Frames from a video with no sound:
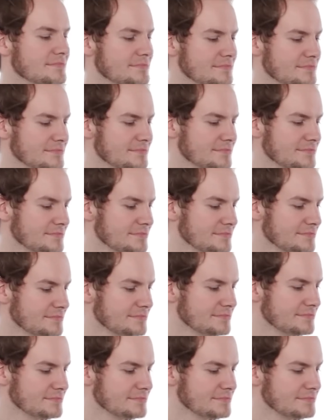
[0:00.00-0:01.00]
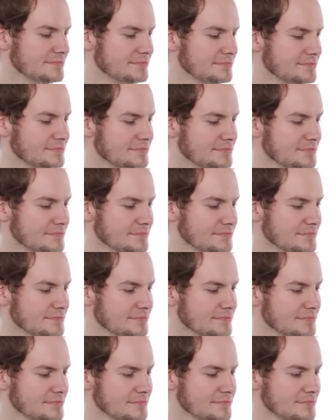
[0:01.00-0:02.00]

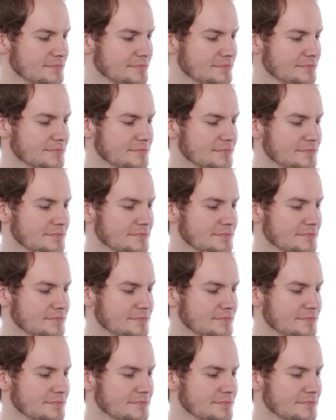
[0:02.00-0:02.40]
This person isn't speaking.